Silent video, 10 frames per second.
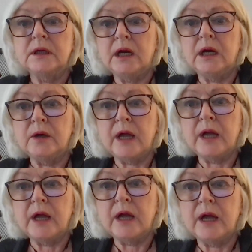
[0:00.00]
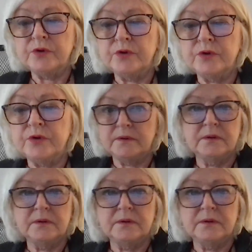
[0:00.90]
uh, as a group
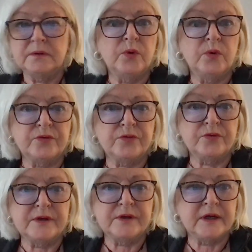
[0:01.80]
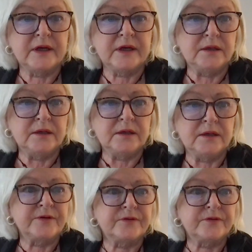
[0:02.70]
and work through this again to
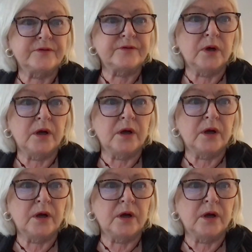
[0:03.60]
make certain that we're on.